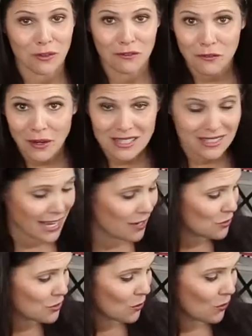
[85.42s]
or a friend's
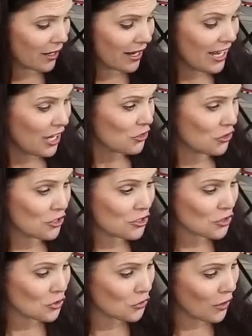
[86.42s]
house or
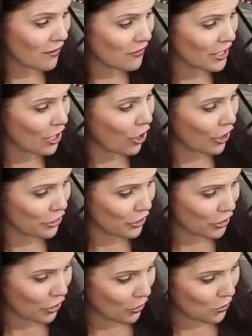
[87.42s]
just traveling on
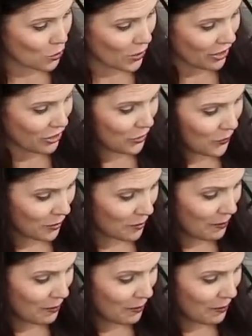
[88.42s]
the go with your